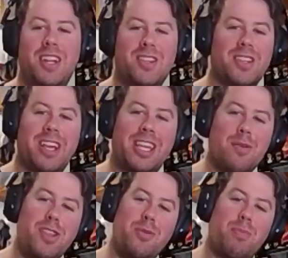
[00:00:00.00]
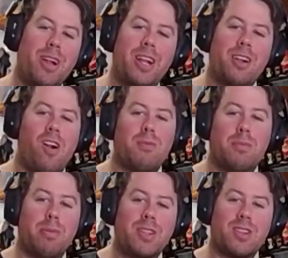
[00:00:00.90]
doesn't like it when you bring armor
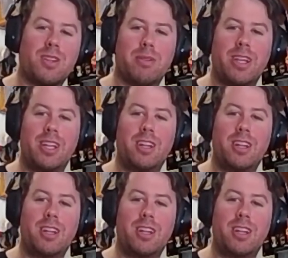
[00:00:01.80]
plates on the plane.